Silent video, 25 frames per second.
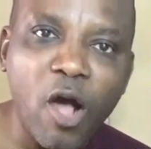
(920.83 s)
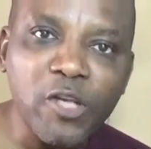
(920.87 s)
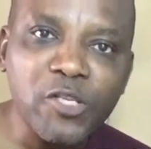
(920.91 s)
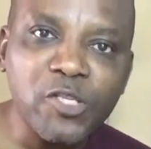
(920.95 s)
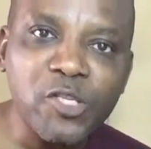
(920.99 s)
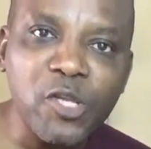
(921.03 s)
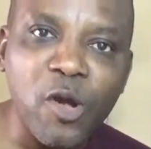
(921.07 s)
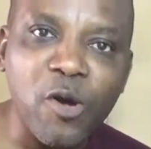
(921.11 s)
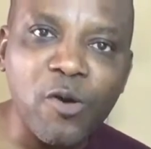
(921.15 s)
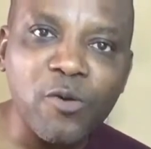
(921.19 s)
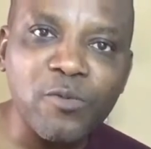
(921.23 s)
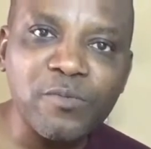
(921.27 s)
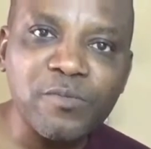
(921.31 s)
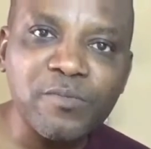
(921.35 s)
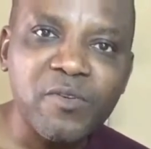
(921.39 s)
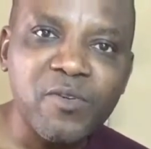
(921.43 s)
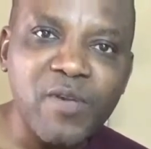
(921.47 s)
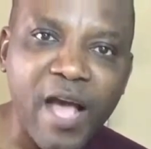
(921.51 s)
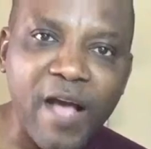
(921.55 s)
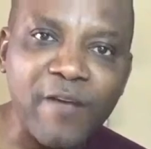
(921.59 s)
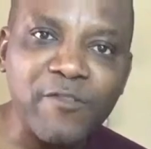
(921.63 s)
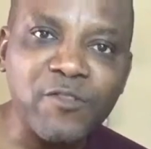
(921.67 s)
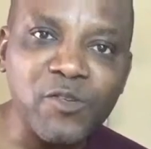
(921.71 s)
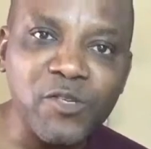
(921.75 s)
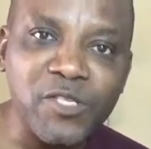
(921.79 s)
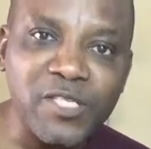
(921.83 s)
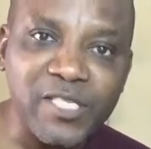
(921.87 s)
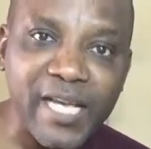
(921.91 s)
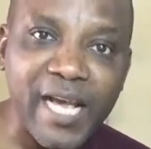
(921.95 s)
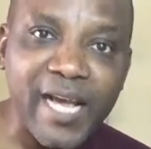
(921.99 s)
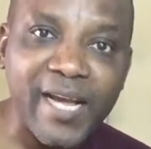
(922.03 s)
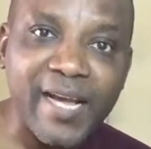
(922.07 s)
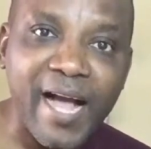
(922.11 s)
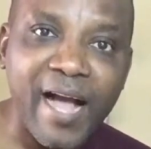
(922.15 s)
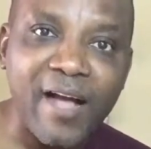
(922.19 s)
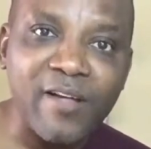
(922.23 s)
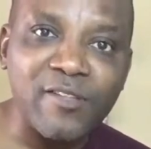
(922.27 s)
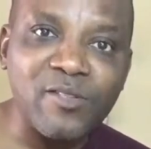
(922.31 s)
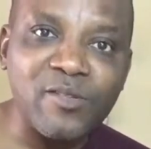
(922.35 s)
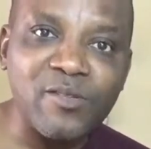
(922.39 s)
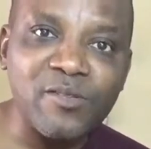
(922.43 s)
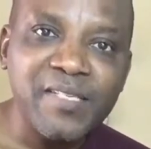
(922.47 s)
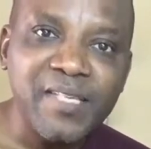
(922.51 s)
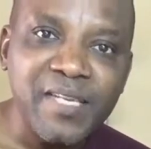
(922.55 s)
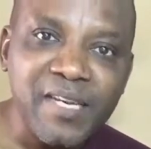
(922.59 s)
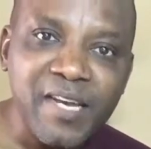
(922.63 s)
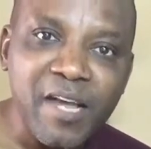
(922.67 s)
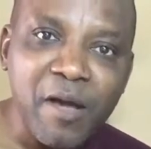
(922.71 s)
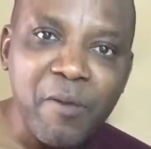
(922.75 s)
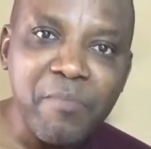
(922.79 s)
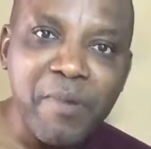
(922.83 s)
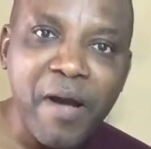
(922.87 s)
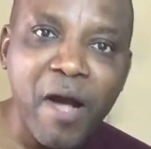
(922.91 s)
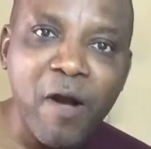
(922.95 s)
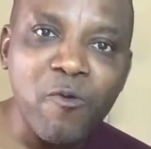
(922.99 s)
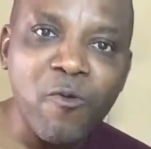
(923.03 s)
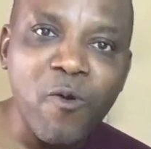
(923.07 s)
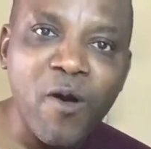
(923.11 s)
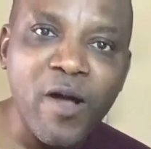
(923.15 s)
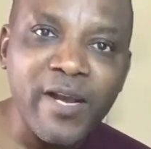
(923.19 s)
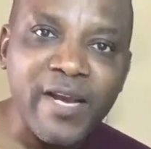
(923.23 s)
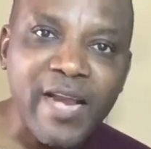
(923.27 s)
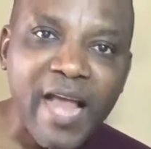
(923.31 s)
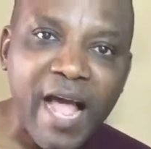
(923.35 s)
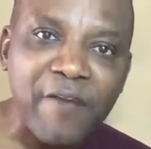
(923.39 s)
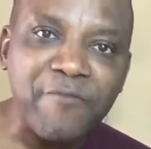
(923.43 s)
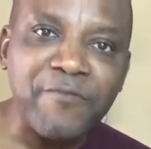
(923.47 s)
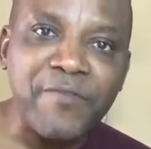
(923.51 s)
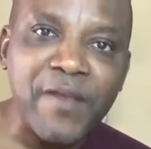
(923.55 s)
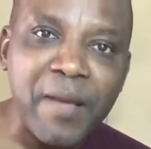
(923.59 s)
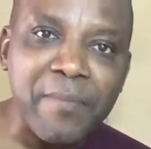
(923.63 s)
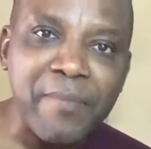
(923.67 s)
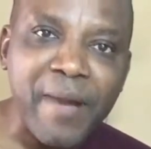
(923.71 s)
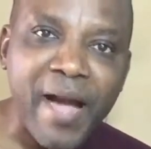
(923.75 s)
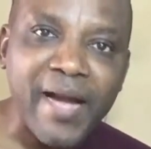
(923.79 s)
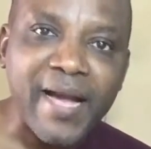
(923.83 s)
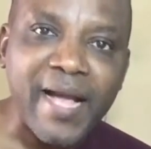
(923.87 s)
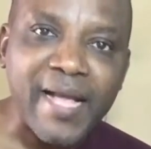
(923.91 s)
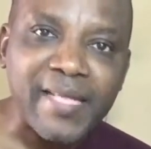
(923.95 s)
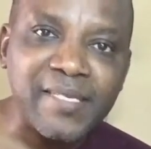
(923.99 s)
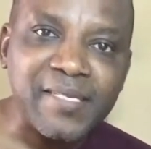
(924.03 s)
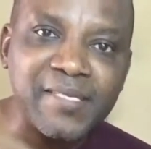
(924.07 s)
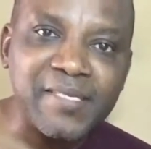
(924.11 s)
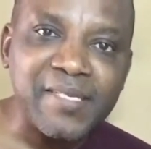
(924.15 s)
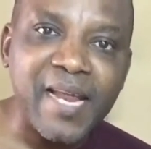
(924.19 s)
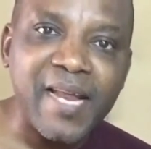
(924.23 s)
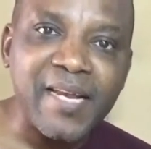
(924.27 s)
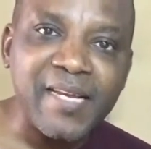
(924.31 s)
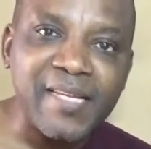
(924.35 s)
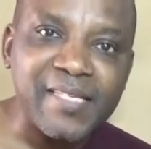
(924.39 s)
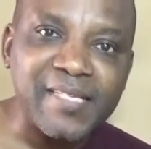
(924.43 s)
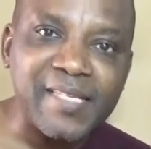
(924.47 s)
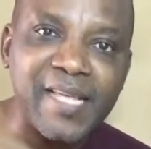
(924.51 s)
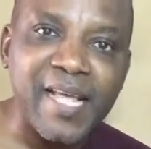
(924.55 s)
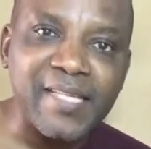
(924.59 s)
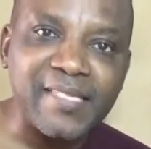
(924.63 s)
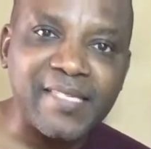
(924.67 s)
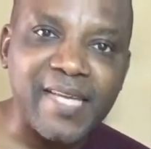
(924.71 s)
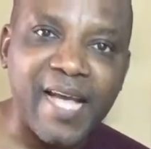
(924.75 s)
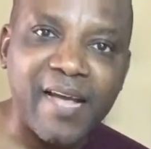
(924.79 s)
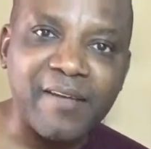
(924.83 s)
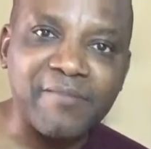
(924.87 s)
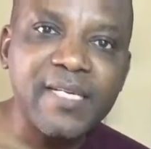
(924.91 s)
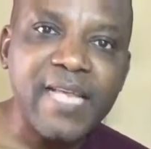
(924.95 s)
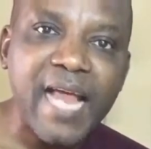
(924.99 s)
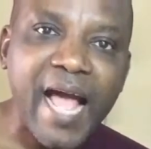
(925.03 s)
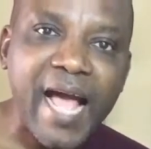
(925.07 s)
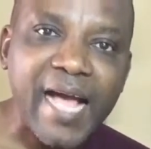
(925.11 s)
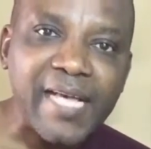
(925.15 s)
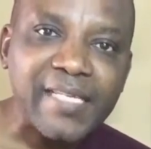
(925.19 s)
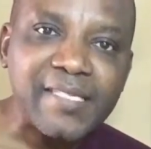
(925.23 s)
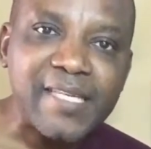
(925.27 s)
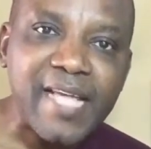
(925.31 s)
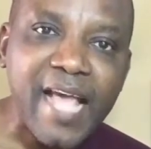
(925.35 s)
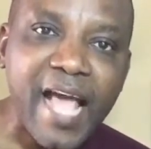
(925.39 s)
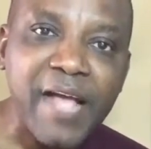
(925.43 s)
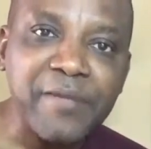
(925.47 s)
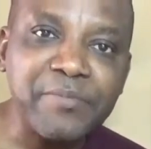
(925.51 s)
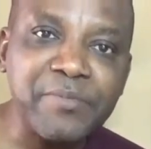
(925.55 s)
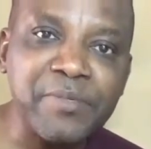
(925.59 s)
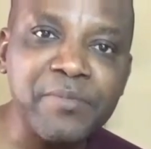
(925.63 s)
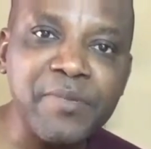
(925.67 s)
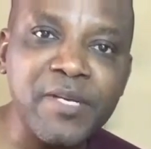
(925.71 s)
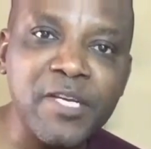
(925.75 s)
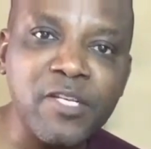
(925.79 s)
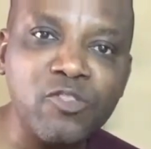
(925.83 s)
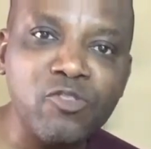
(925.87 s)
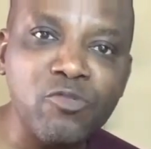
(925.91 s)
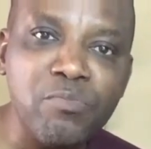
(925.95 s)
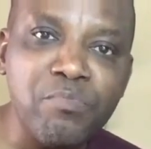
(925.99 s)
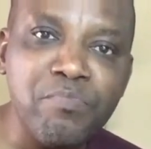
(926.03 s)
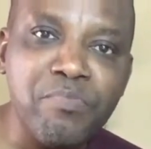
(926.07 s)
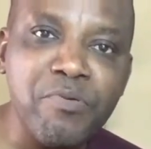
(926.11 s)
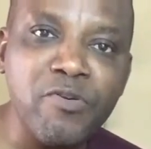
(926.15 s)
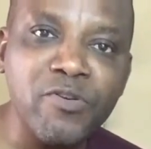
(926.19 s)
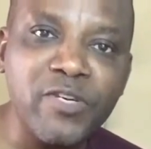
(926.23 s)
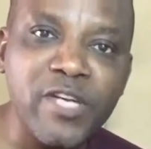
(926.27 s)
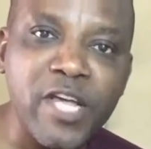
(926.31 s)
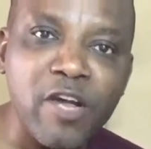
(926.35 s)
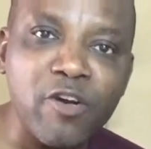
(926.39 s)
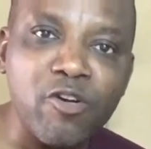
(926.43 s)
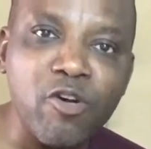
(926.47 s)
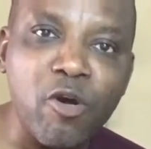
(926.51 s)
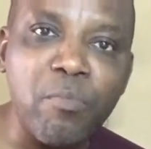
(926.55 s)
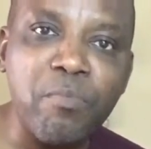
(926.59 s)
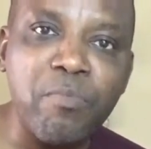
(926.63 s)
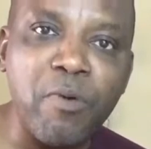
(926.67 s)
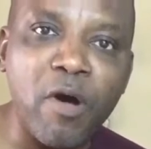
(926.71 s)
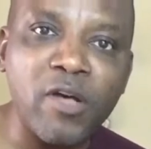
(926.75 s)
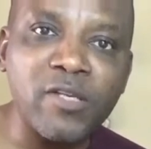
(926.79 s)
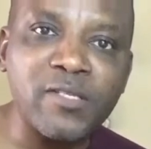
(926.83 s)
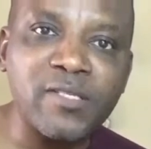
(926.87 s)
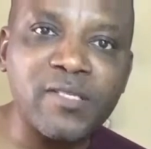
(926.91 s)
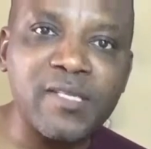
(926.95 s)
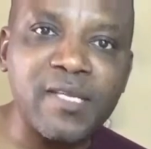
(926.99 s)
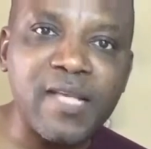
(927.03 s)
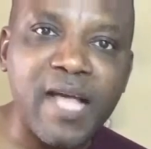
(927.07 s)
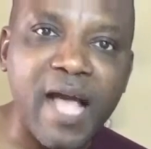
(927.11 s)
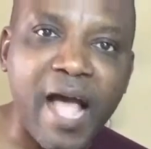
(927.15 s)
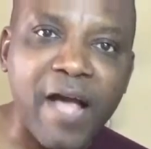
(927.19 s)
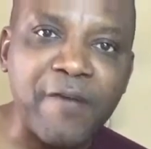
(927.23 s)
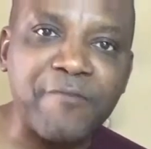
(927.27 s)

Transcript: Also, you have to check out the number one affiliate marketing training center that has helped me to build a robust